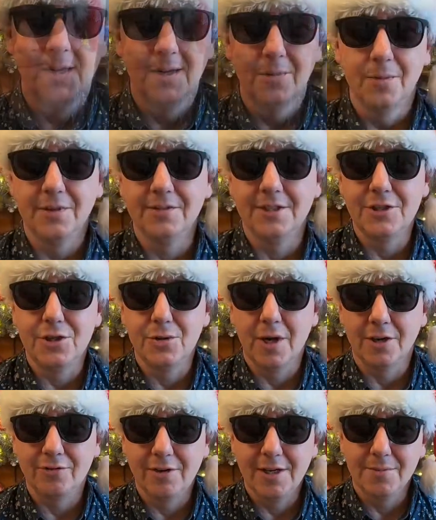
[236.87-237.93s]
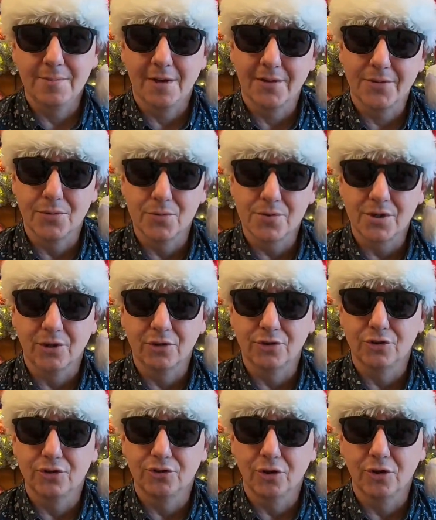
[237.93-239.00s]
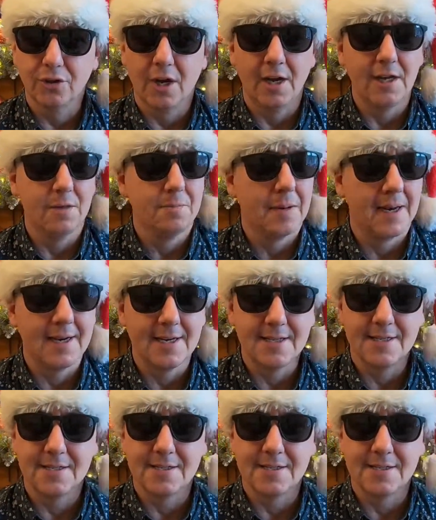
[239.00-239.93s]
Well, did you agree with my thoughts on Tron? Are you planning to